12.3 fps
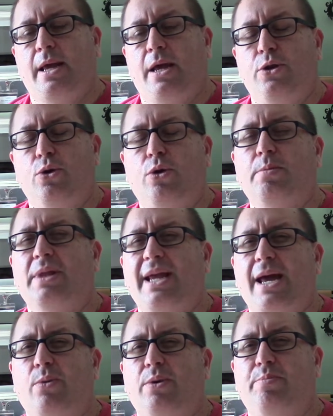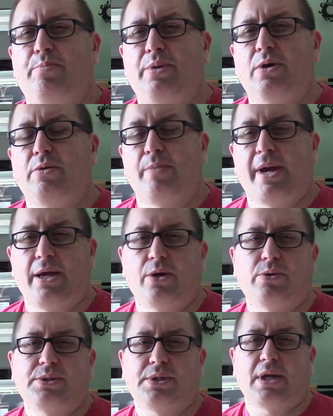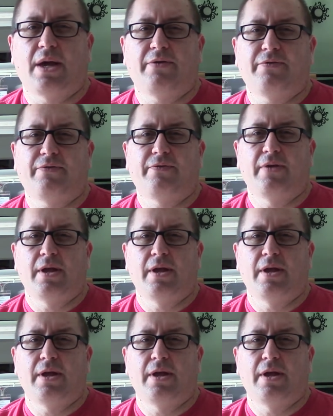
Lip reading: Normally I would build my own stuff,